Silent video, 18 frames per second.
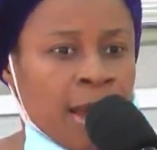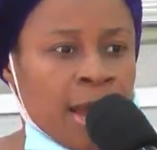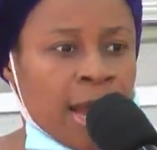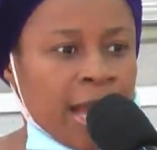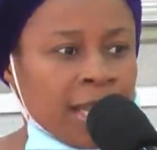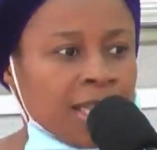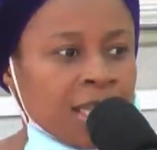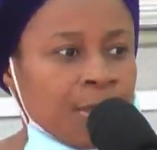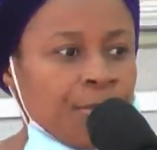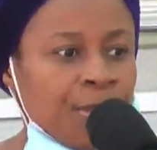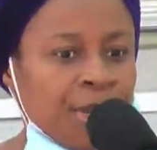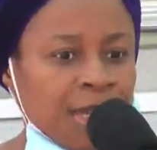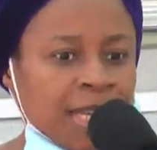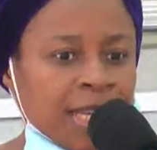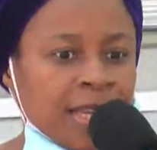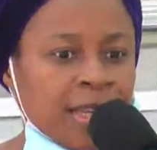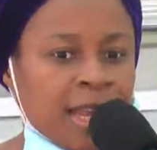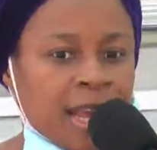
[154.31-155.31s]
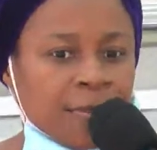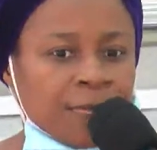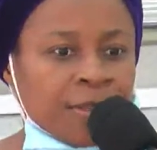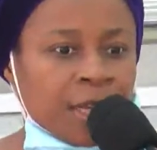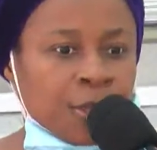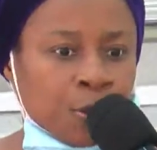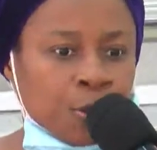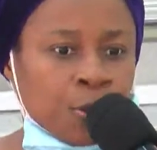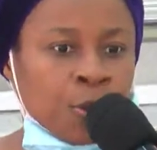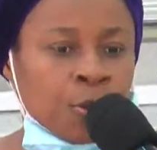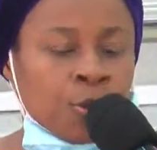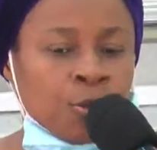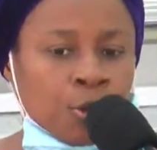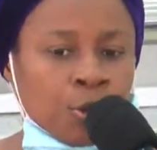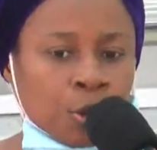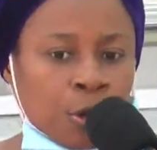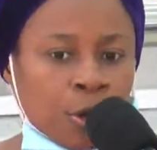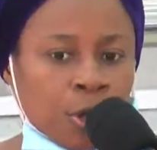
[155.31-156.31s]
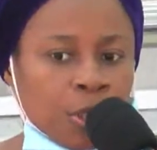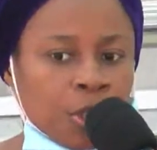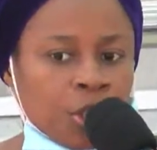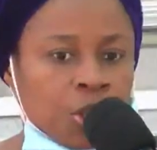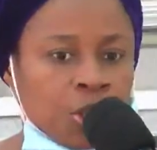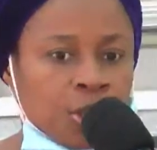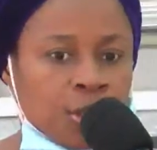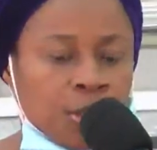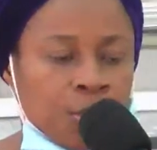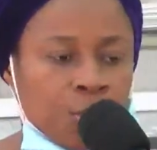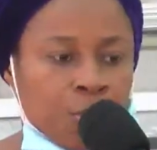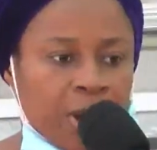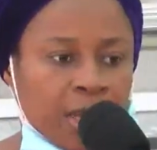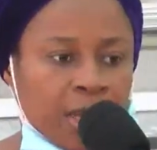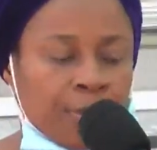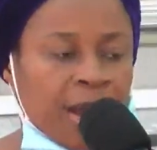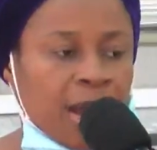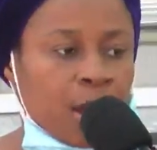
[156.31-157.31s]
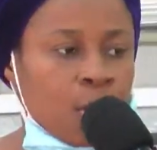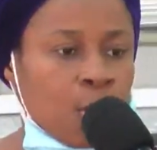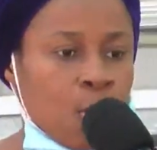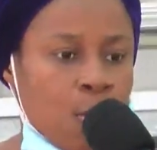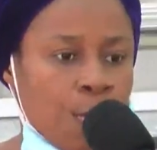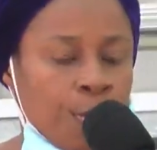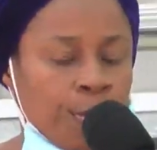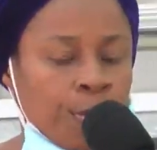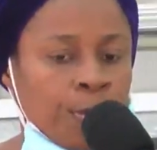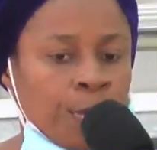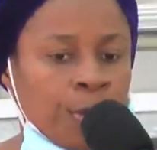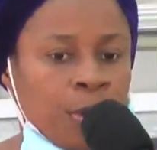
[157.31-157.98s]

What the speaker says: And immediately after Sorrow to Joy, she went back home.